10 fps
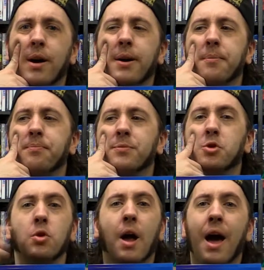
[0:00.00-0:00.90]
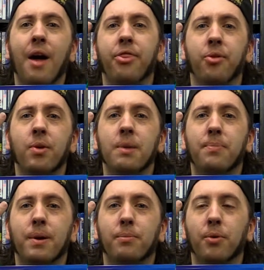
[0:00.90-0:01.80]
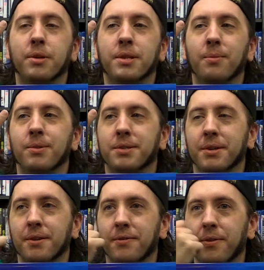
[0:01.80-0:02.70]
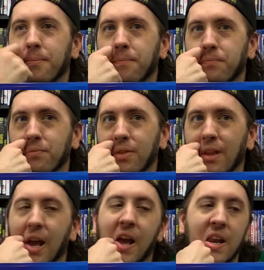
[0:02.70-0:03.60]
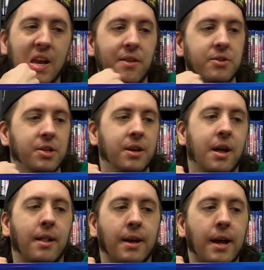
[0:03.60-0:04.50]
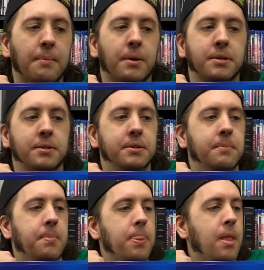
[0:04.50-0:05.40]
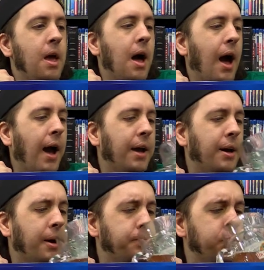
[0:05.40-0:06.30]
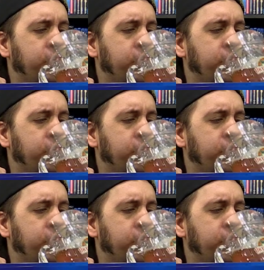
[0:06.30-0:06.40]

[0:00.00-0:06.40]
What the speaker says: now I have 3 Pip-Boys on reserve, and they're selling out like gangbusters. I uh,